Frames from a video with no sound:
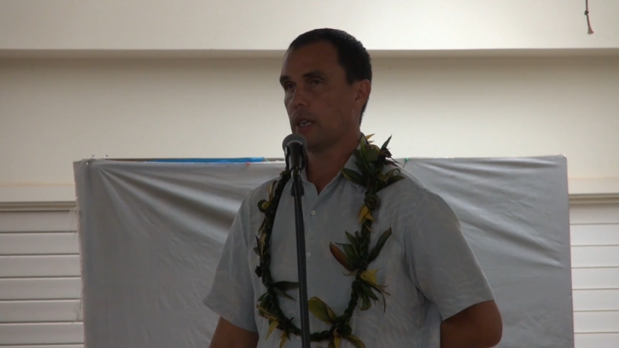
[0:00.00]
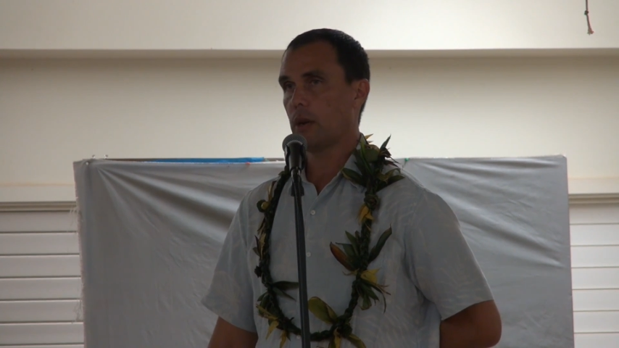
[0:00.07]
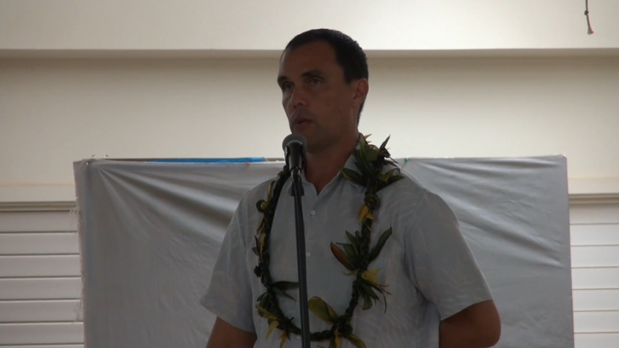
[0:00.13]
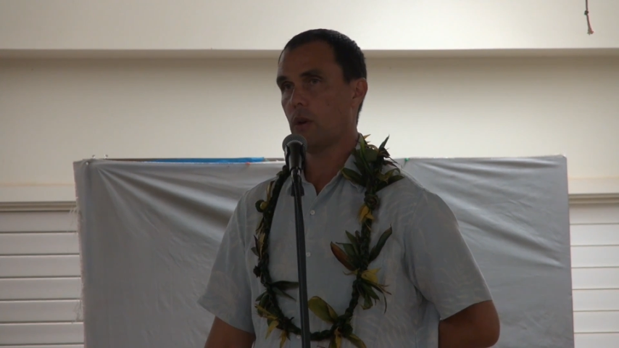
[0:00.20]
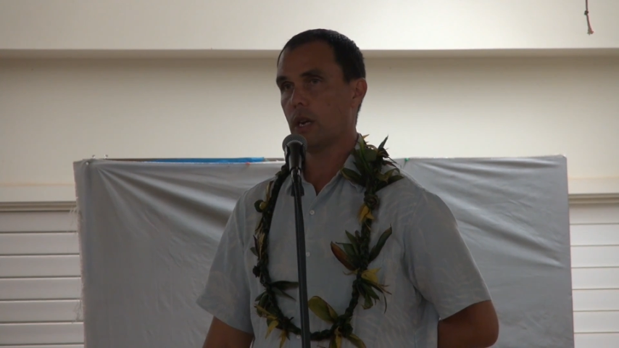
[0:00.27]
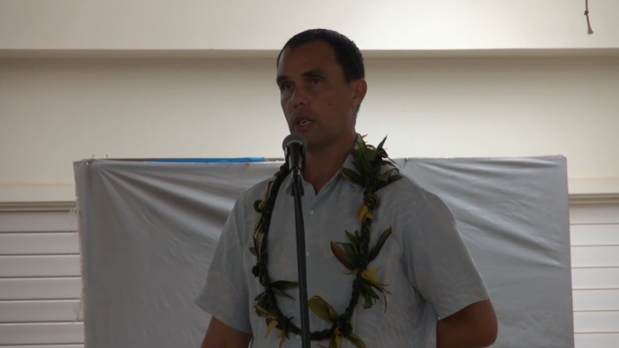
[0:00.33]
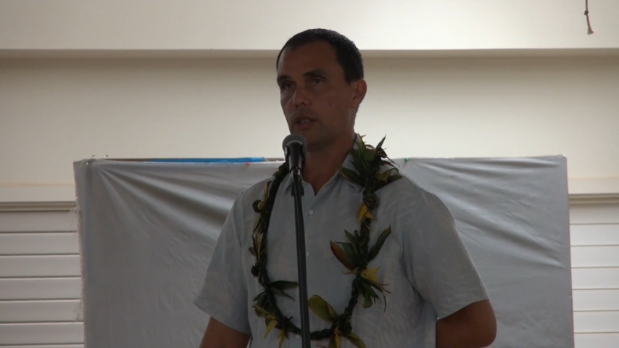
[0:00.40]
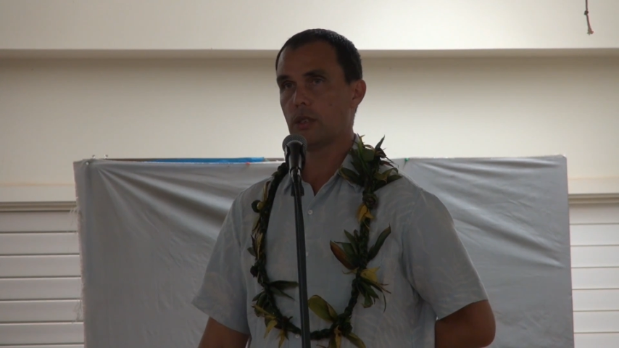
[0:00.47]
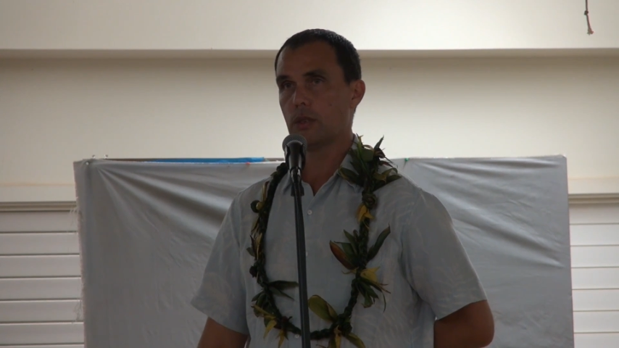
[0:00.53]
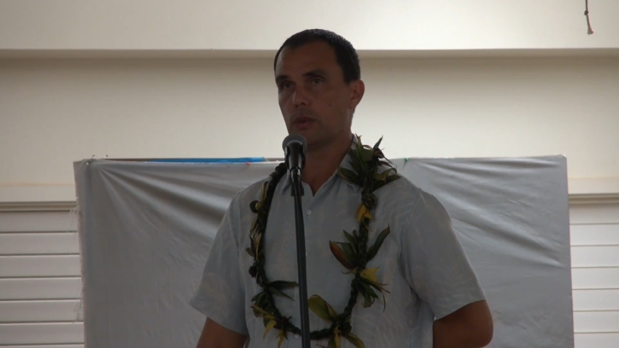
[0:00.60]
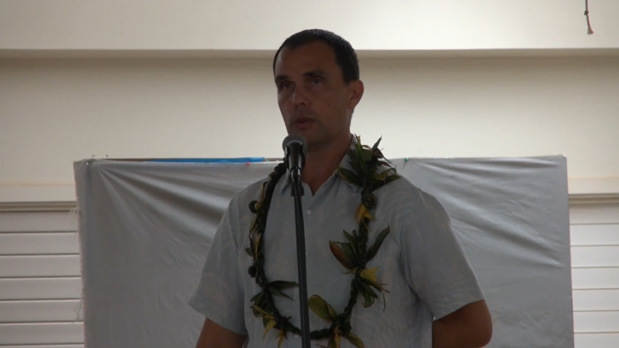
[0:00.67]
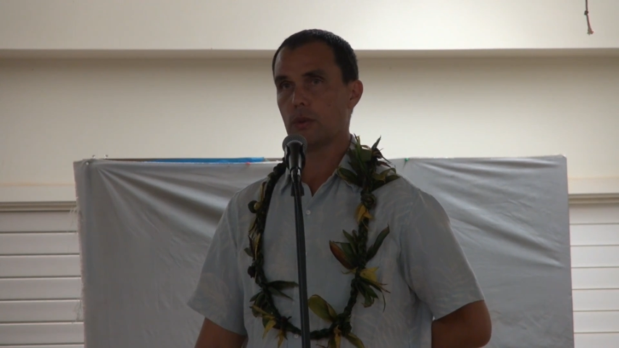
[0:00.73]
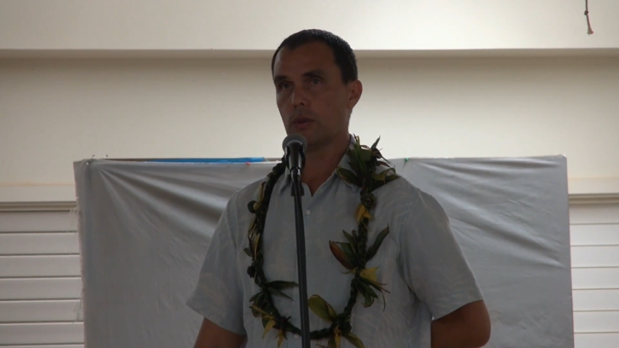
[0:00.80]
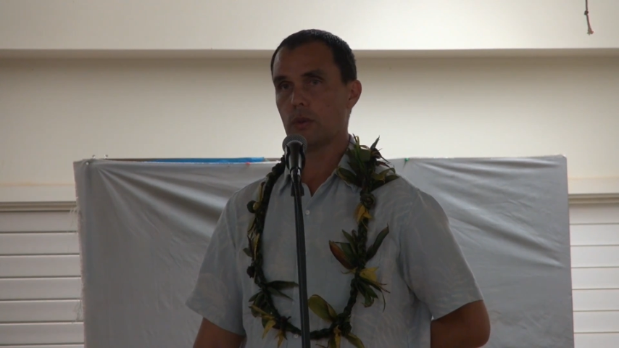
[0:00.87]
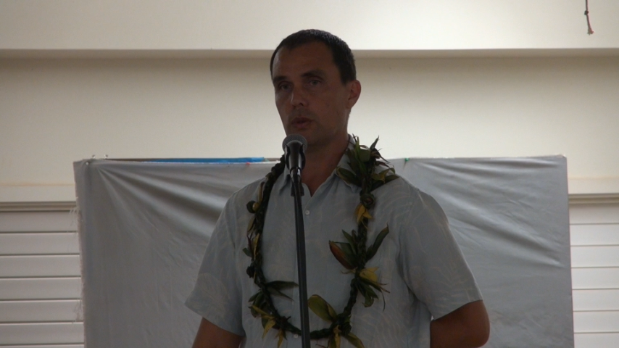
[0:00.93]
I wanted
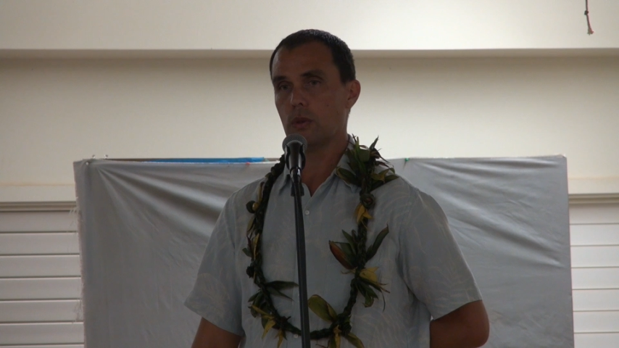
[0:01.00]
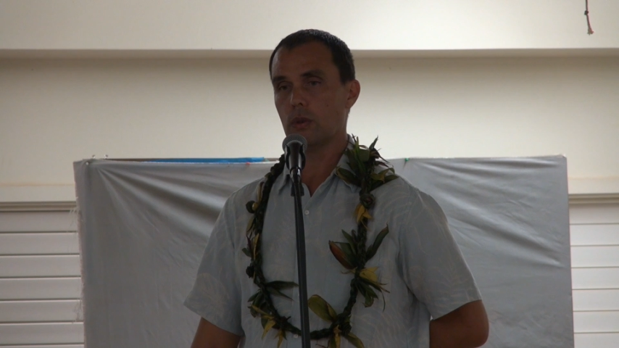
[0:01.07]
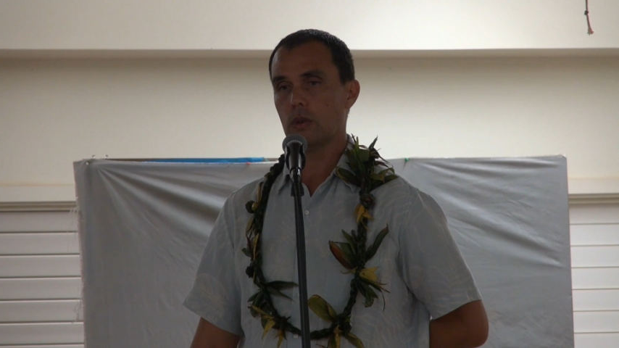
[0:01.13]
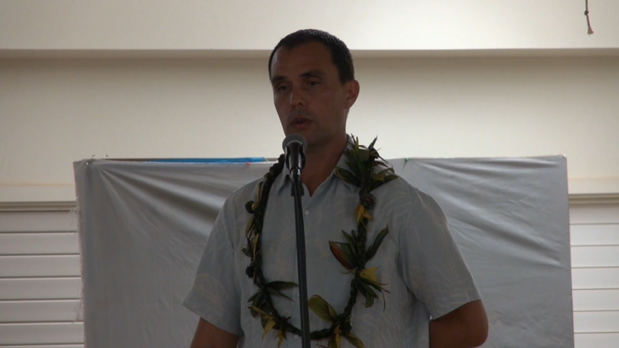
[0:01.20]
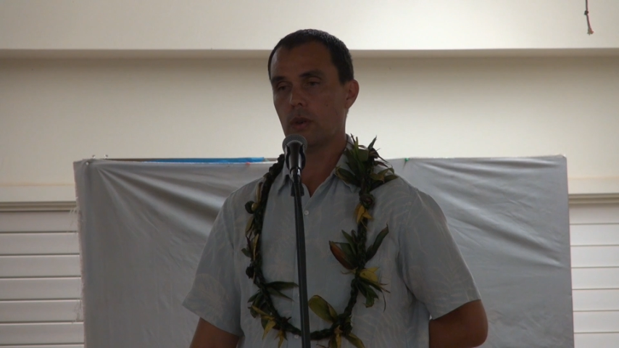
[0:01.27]
to